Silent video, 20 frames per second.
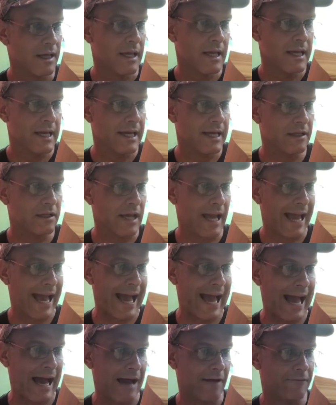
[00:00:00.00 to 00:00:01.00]
hit
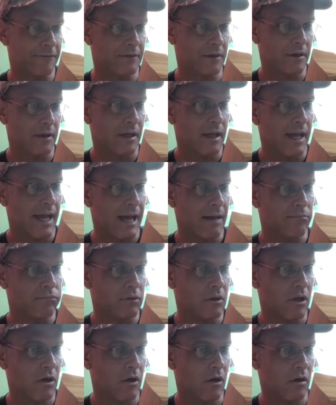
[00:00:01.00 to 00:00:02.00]
aft. A
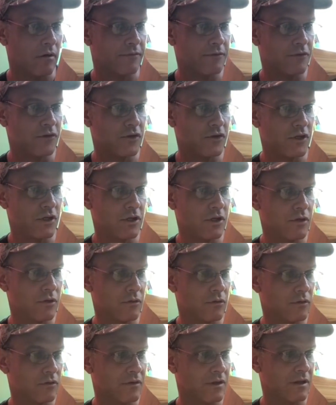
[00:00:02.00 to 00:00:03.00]
blow of
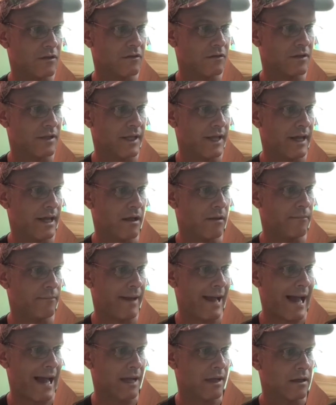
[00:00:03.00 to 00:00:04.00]
shields easily held
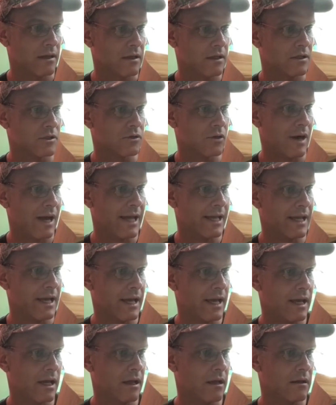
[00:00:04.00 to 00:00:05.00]
back. "Try
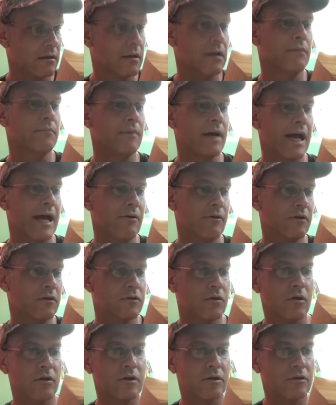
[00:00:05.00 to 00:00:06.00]
a..." Mara
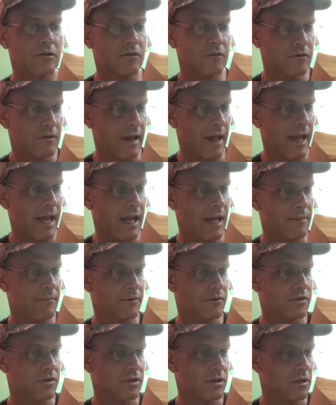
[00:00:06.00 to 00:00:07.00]
started to say,
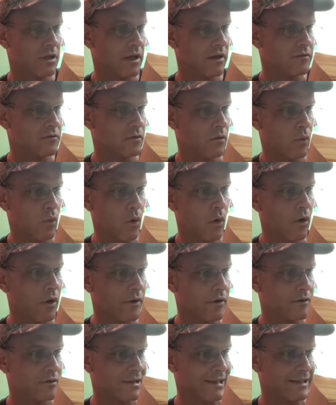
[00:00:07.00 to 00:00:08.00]
but she lost the
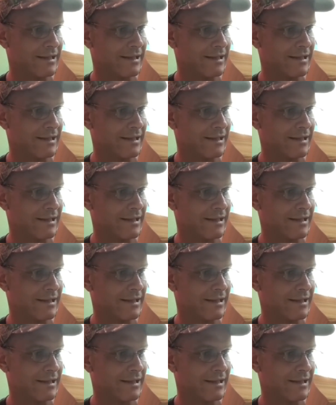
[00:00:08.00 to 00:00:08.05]
words and